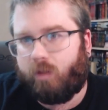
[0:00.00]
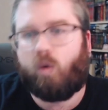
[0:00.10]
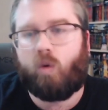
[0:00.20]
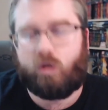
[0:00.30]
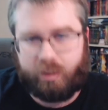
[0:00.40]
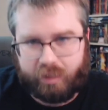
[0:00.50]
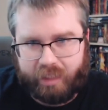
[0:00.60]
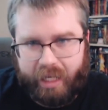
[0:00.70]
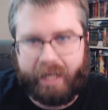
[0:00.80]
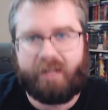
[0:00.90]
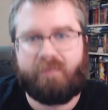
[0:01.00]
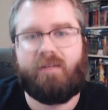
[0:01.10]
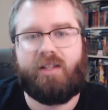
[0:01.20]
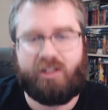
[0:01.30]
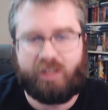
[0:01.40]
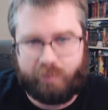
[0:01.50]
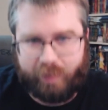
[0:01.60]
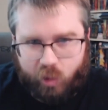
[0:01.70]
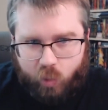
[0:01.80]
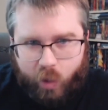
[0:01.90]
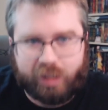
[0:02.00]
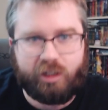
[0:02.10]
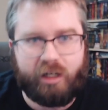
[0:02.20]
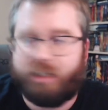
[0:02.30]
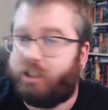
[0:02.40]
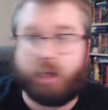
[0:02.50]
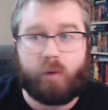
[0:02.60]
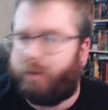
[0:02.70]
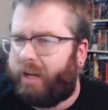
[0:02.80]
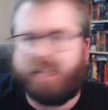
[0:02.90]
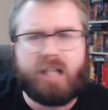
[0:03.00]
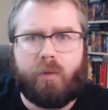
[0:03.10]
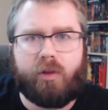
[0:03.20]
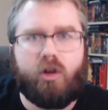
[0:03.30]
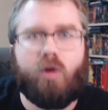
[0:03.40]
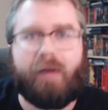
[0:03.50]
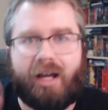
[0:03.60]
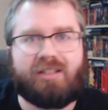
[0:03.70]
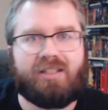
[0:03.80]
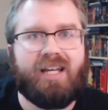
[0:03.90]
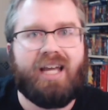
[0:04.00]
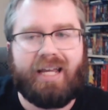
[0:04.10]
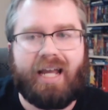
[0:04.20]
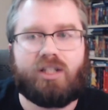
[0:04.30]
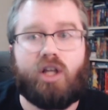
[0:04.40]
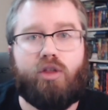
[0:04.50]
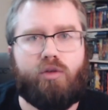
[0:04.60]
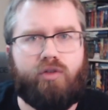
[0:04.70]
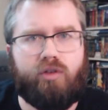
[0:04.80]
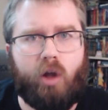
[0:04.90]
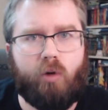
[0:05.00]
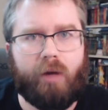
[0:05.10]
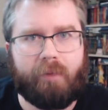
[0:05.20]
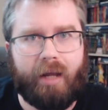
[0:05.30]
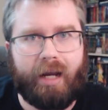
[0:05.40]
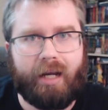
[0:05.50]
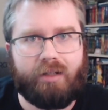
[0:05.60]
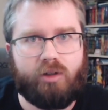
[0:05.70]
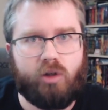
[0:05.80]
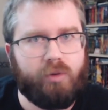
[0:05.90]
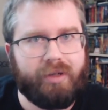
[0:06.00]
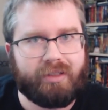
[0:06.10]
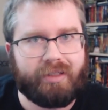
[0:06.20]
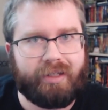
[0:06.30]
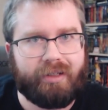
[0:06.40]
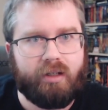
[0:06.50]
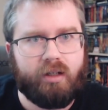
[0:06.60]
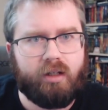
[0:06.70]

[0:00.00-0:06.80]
Of course, she was taken, and then she's being questioned. And she's like, wait, he's not with you? Because he asked the floating man. Who is he?